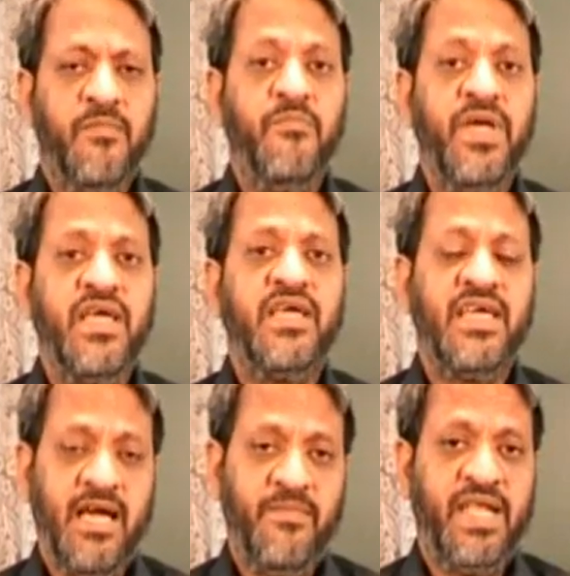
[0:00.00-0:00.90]
Big
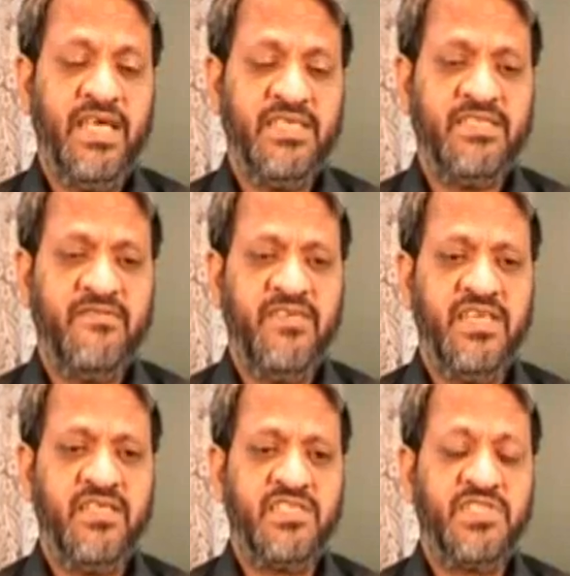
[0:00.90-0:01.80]
cameras
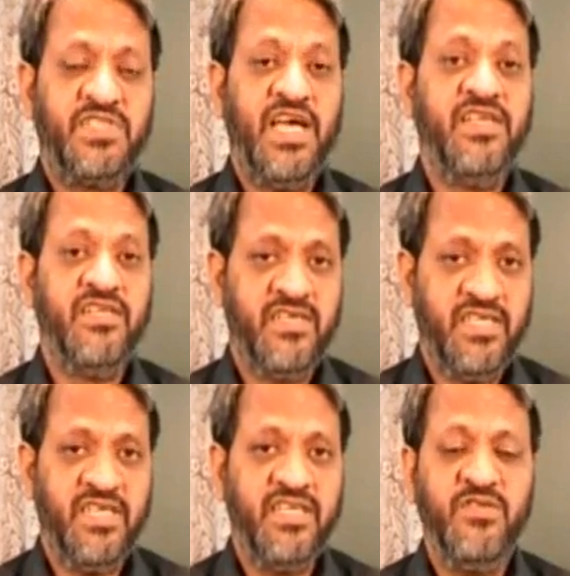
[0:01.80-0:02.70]
were standard
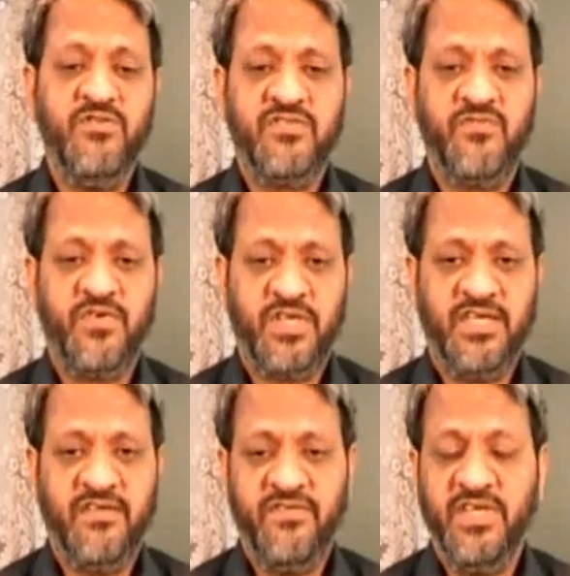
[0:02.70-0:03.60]
in news
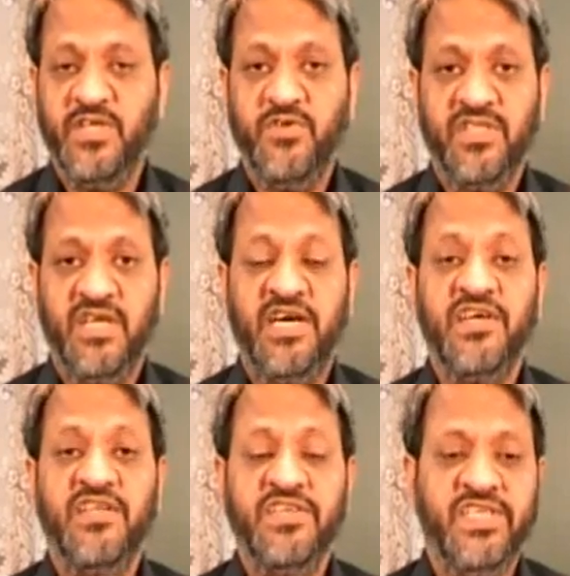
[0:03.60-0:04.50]
photography during the
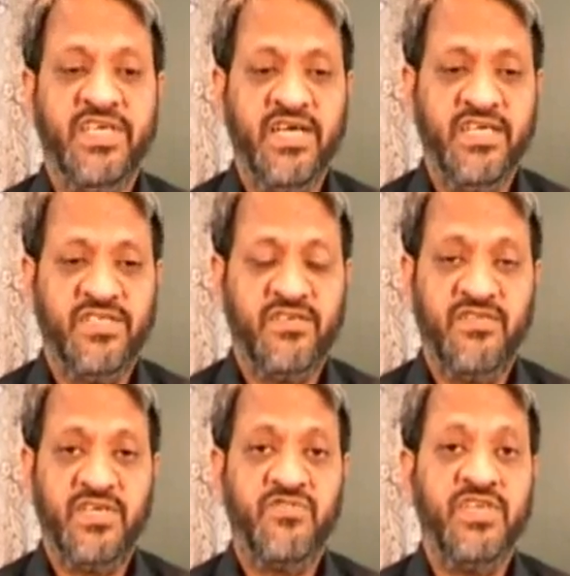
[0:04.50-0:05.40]
early decades of
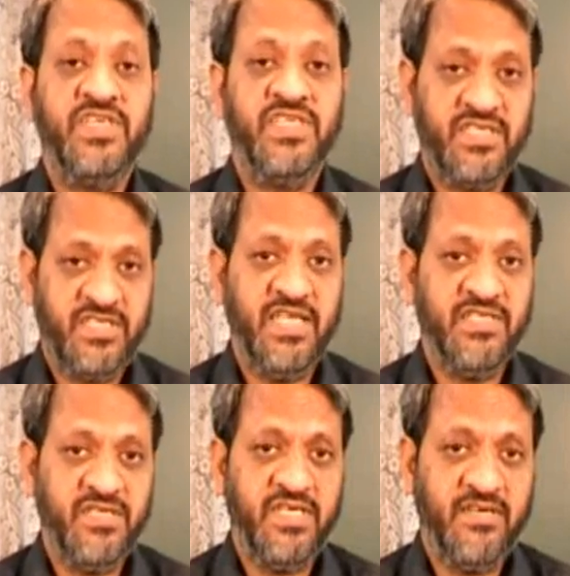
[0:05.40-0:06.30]
the 20th
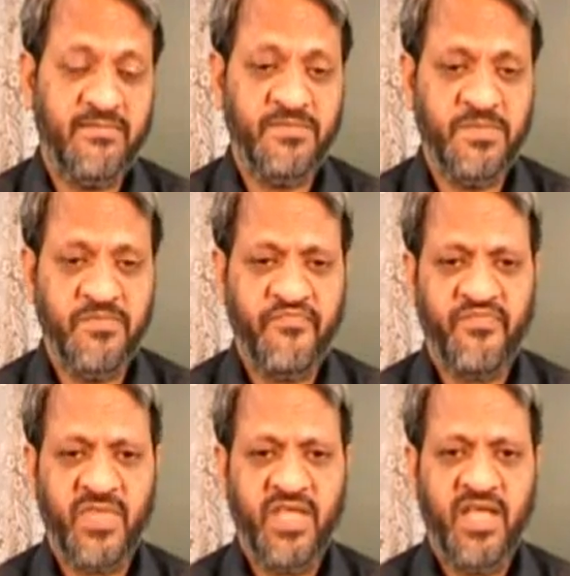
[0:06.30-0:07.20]
century.
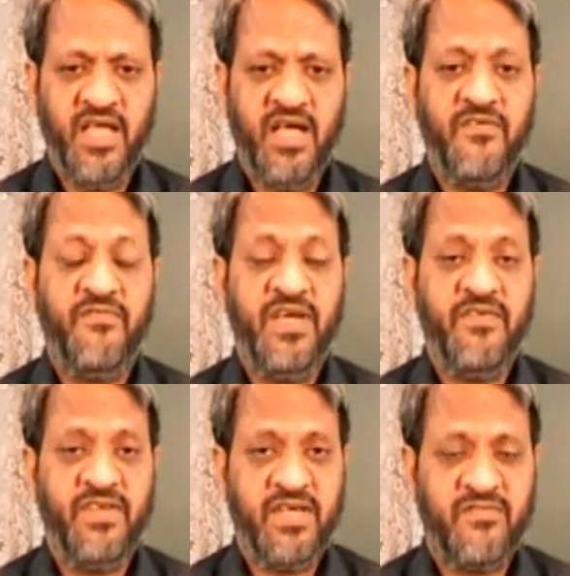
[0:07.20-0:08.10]
A
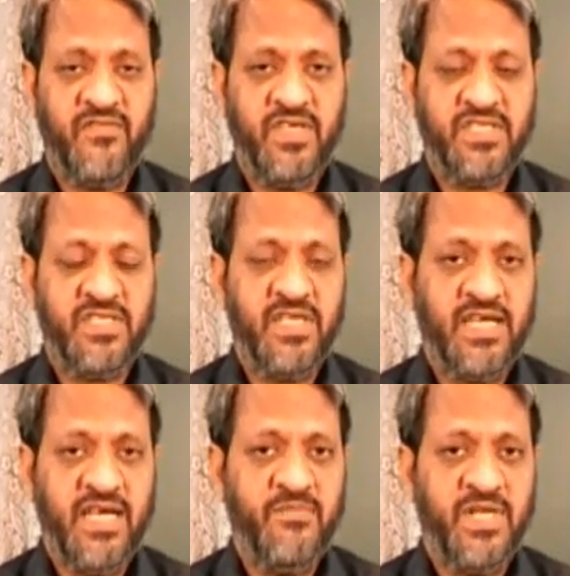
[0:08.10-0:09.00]
favorite was the
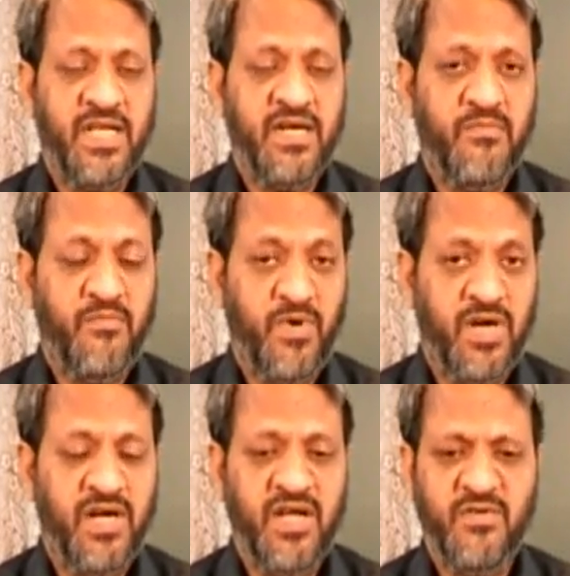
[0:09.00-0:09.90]
camera
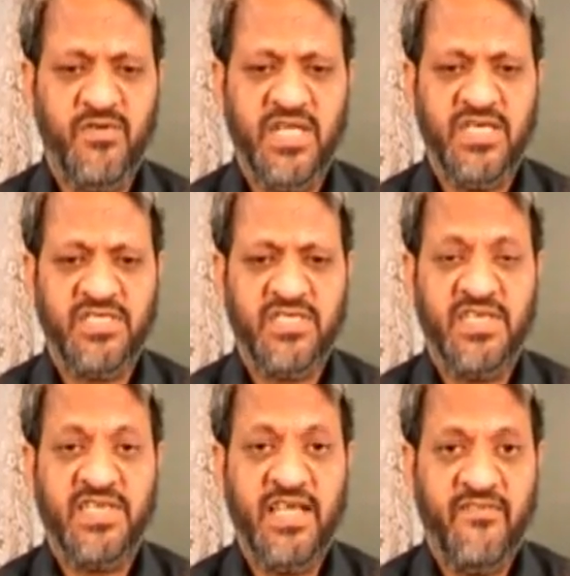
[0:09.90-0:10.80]
model known as
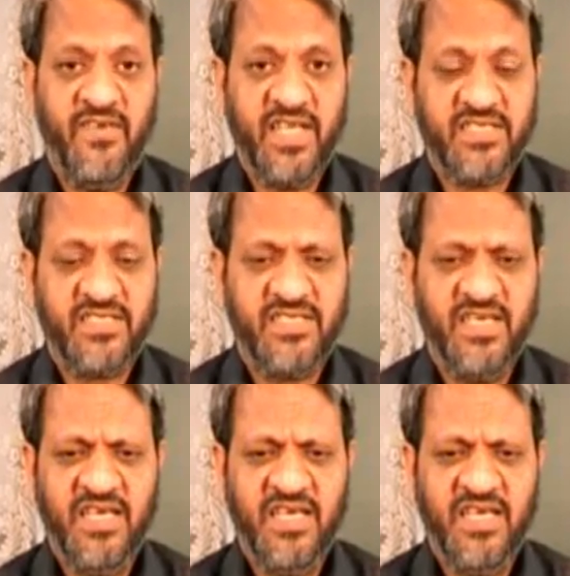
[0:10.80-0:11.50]
Graflex,